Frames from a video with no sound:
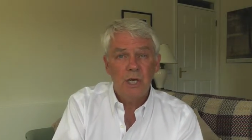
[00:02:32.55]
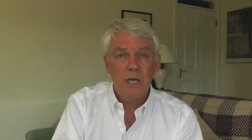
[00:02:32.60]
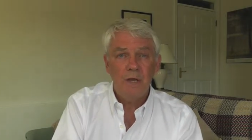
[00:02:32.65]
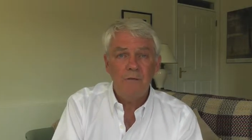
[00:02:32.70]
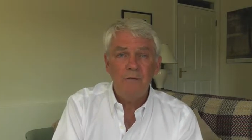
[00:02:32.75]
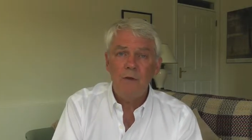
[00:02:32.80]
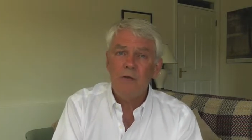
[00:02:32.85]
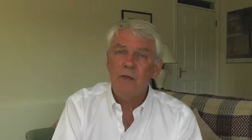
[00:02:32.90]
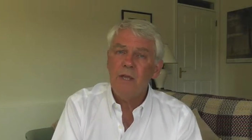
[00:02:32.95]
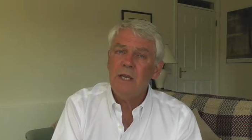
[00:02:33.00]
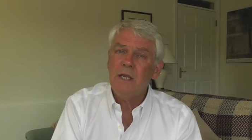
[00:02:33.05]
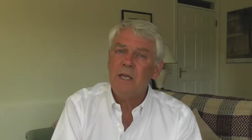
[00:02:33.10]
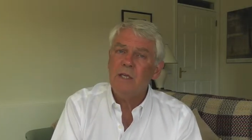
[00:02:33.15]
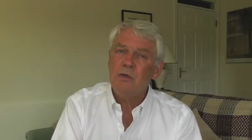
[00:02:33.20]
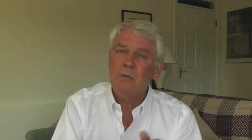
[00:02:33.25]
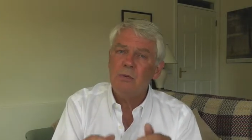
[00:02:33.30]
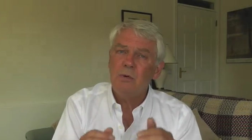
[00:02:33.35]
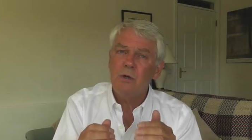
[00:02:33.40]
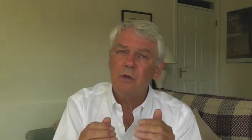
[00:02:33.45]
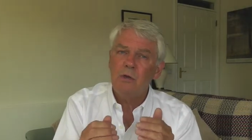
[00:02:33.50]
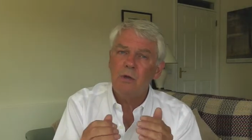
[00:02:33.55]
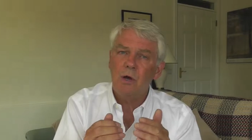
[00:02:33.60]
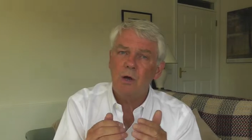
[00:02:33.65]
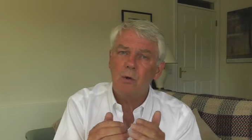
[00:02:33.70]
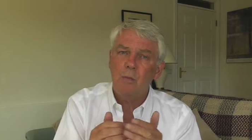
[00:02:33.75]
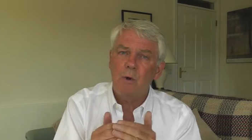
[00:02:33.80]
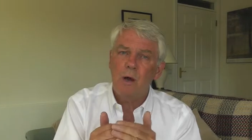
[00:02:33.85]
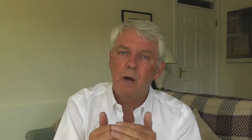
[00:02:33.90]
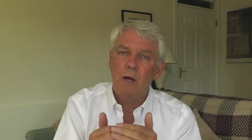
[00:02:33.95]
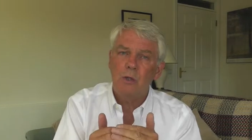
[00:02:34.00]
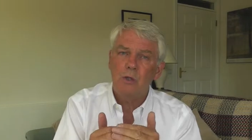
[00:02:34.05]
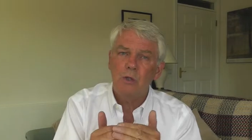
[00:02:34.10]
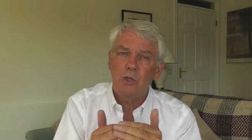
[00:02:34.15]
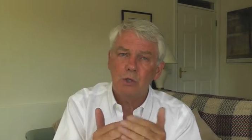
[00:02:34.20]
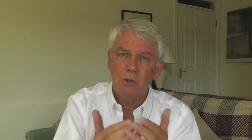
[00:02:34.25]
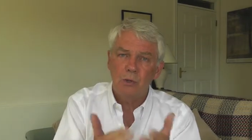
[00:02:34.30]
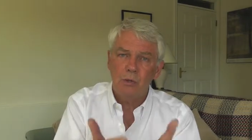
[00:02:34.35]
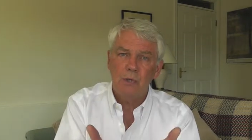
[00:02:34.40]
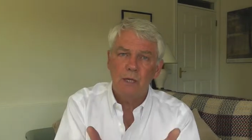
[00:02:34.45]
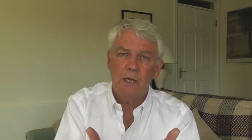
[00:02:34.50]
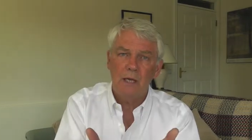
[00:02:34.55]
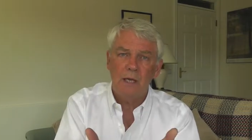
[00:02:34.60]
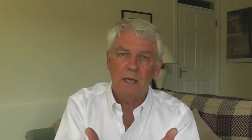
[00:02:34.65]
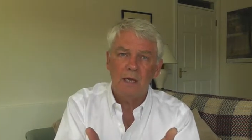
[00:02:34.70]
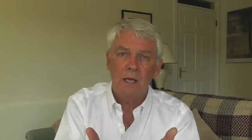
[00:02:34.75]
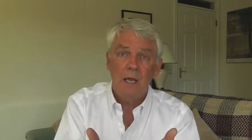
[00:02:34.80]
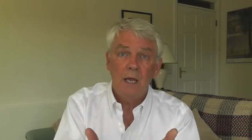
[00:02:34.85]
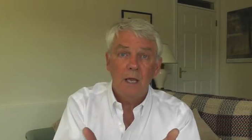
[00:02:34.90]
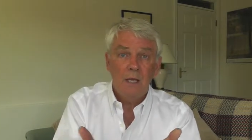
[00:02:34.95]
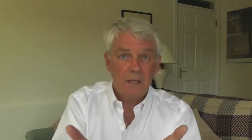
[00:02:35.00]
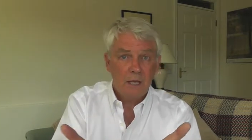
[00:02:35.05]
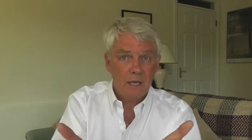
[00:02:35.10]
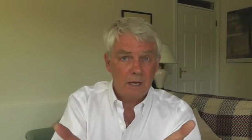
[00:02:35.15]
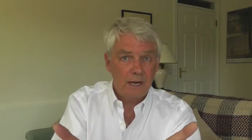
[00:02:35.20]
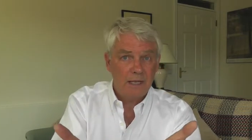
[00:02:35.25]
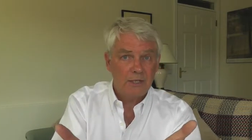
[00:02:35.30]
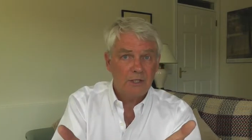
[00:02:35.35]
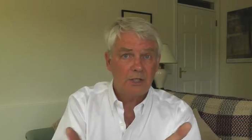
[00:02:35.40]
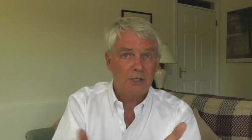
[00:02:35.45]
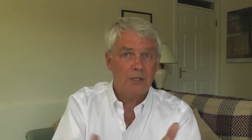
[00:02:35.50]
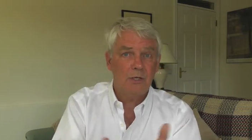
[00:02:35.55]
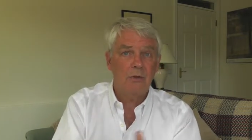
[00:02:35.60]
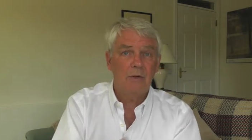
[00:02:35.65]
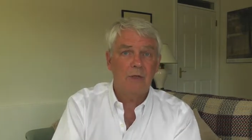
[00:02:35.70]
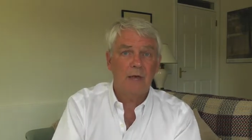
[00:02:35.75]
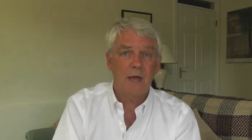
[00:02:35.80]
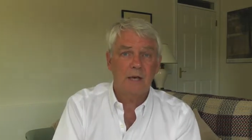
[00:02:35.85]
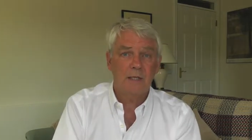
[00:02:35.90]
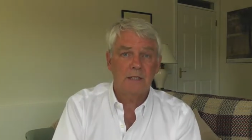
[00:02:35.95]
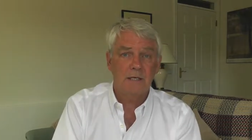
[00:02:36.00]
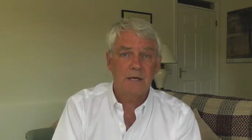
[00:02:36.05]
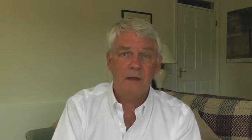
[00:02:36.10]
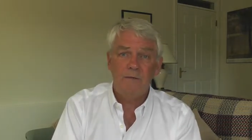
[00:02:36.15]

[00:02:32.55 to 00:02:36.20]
if you think it's worth our while talking, then let's do that.